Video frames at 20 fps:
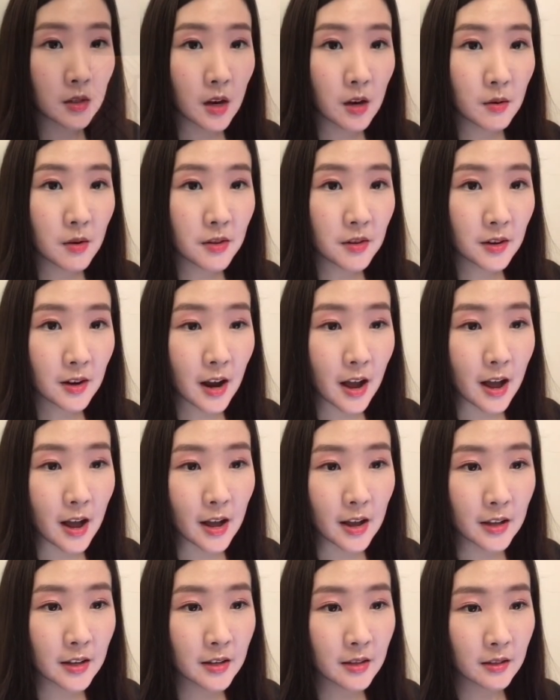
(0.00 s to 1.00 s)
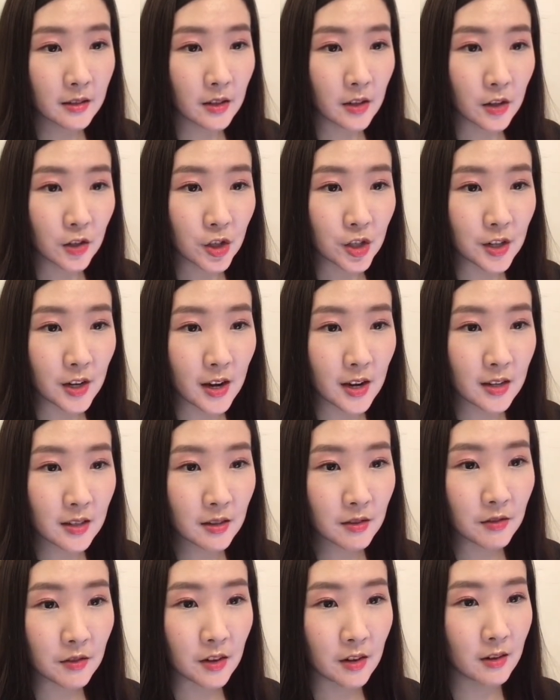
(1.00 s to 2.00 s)
with her head. She has
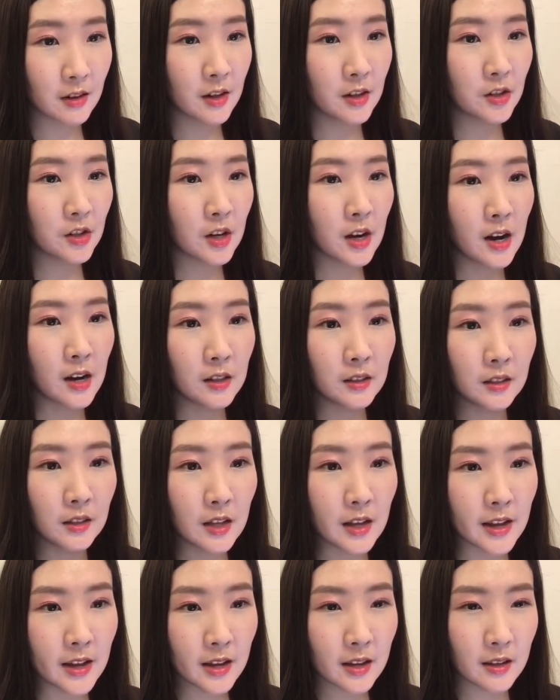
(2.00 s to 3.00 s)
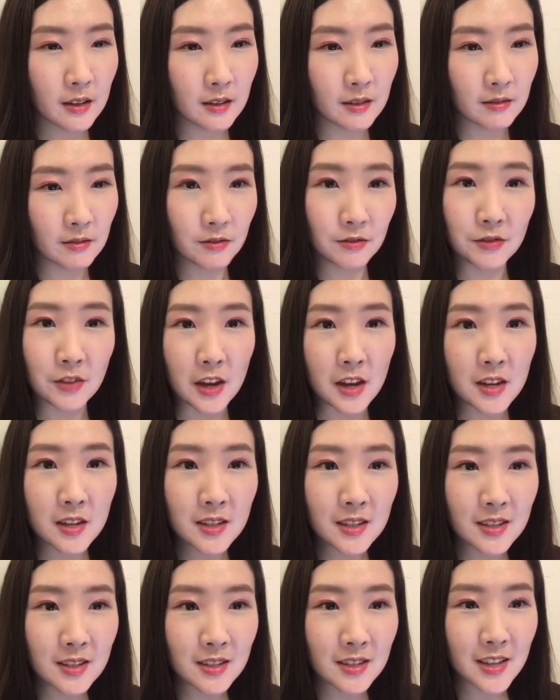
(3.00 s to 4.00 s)
a very childlike
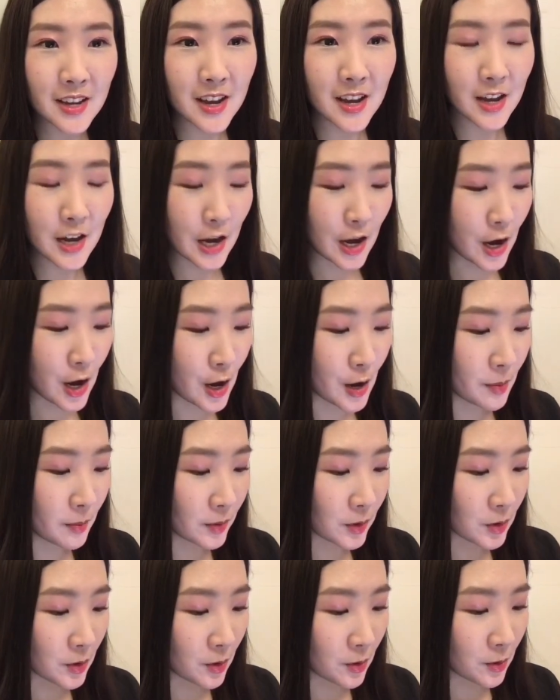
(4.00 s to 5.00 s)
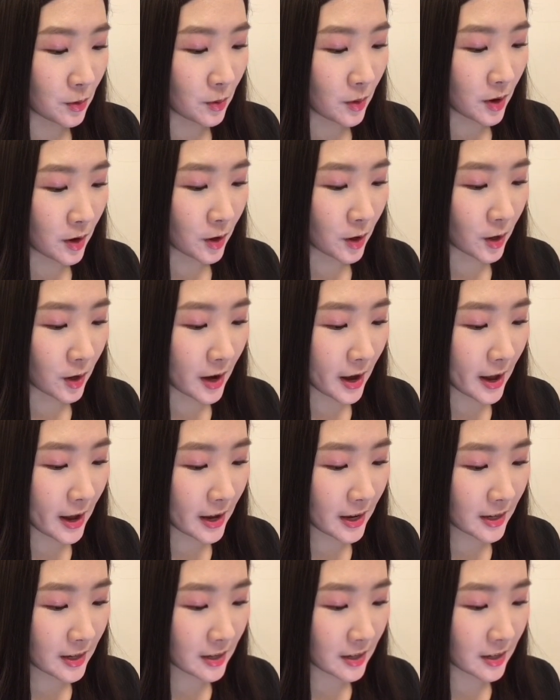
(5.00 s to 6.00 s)
face, so her
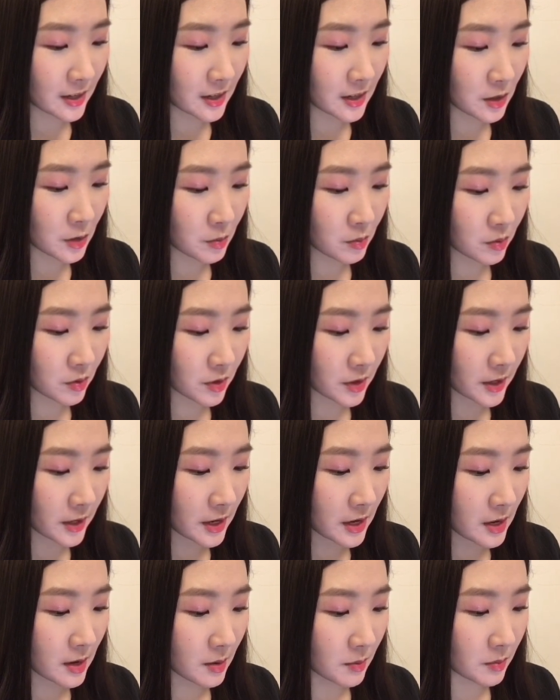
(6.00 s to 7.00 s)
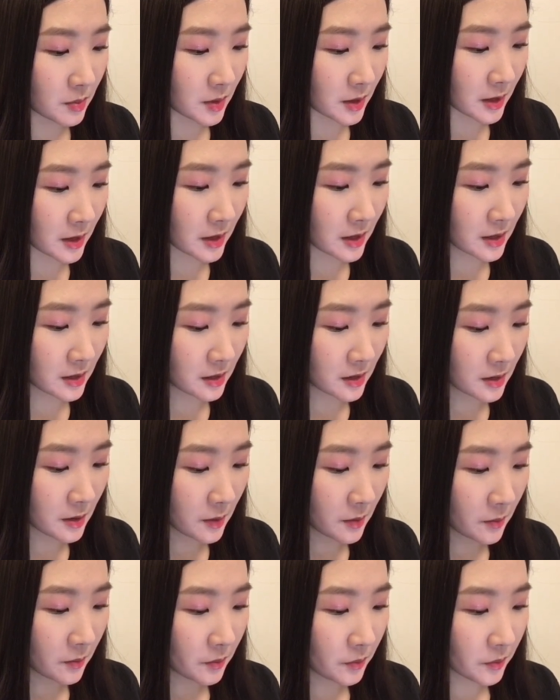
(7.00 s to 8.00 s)
head is pretty big.
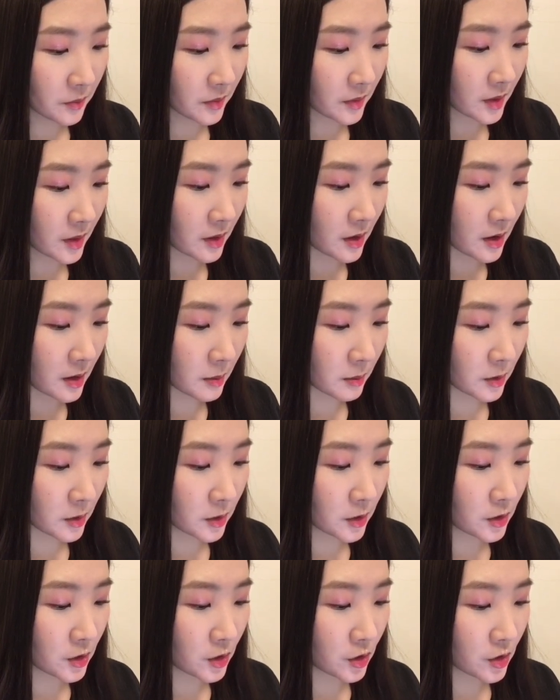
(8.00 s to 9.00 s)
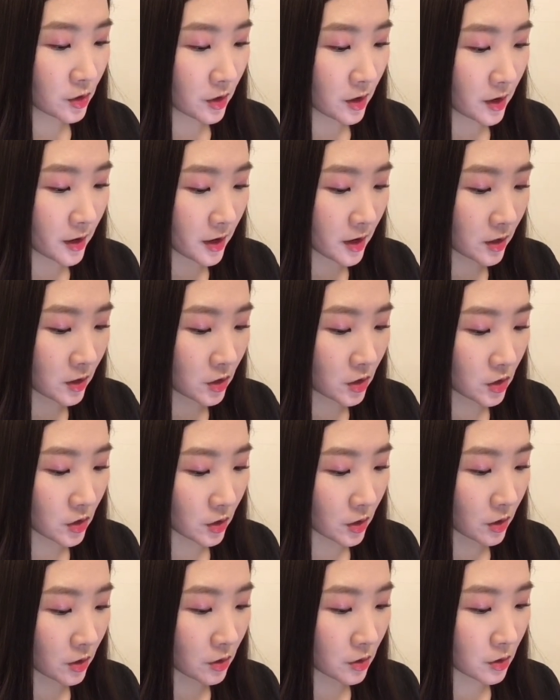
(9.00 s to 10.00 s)
I'm going to draw a
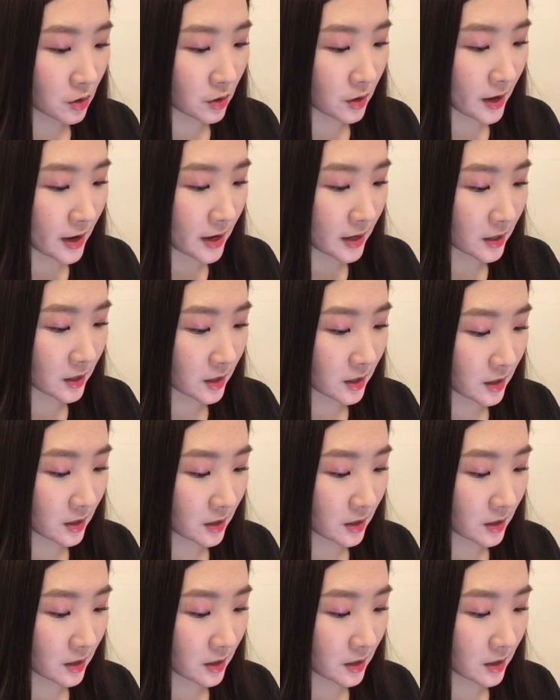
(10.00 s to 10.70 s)
circle as